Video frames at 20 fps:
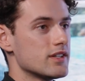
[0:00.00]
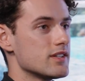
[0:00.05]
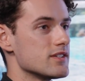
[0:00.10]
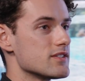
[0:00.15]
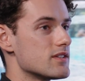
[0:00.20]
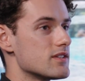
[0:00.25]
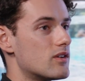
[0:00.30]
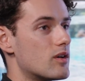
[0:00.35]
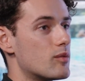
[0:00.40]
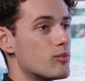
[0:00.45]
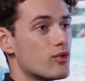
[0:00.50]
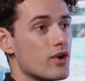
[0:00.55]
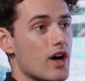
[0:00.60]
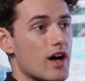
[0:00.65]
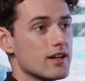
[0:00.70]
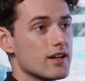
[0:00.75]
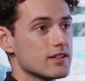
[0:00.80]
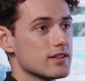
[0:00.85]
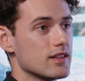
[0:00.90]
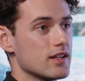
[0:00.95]
Is there a
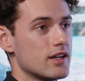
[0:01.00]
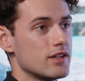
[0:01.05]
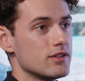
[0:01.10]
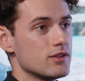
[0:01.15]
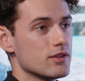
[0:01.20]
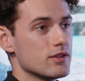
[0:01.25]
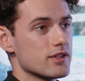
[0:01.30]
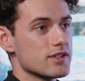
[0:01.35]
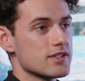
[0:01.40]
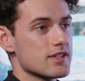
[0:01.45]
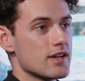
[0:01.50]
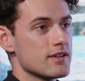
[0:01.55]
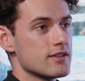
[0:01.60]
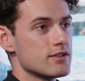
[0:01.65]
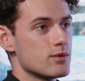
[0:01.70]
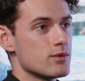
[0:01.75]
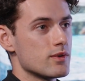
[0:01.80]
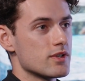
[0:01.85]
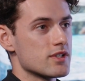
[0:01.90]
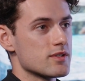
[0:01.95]
product line you're excited
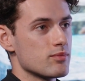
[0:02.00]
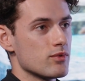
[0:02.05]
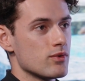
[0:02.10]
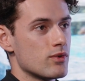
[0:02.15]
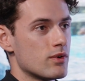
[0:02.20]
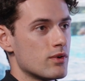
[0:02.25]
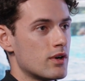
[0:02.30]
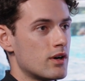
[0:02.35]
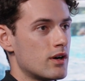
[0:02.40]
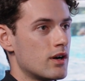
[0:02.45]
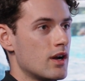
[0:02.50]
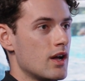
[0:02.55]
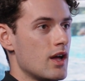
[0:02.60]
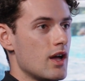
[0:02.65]
to explore?